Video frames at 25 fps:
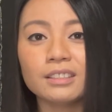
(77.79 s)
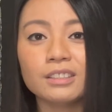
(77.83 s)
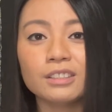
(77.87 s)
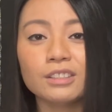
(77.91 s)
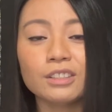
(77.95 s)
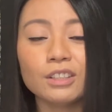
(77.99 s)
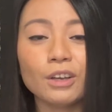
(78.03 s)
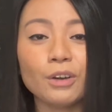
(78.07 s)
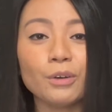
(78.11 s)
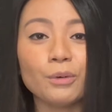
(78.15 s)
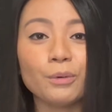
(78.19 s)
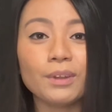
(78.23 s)

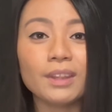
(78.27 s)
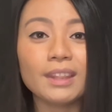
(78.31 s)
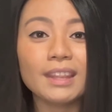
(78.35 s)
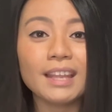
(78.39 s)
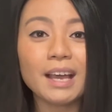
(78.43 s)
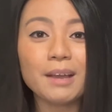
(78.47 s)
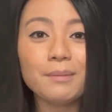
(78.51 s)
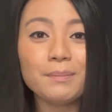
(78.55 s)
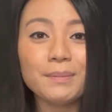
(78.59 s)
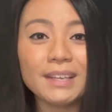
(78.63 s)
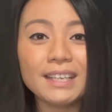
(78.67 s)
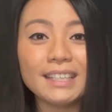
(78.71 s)
So with
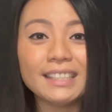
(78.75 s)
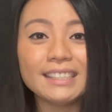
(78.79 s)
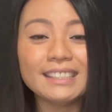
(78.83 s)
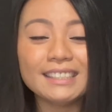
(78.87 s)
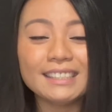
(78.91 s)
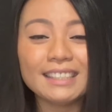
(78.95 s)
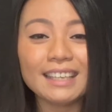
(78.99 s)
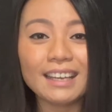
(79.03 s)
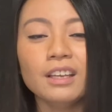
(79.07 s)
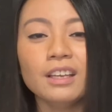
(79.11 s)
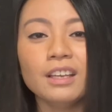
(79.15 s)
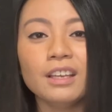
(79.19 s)
that being
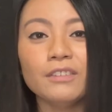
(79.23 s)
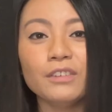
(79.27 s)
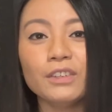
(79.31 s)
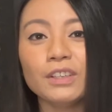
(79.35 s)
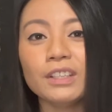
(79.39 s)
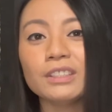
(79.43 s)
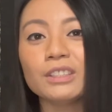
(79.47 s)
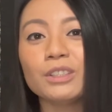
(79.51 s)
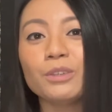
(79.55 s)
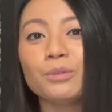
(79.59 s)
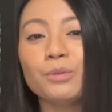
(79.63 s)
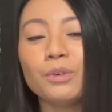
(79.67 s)
said, if you
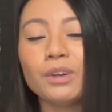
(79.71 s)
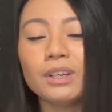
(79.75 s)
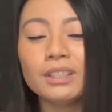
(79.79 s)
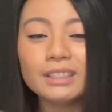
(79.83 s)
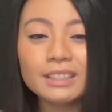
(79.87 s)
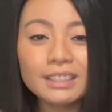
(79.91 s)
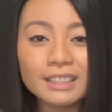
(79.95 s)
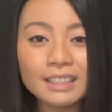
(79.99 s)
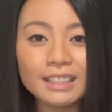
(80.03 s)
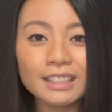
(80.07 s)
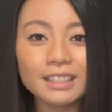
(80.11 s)
guys are wanting to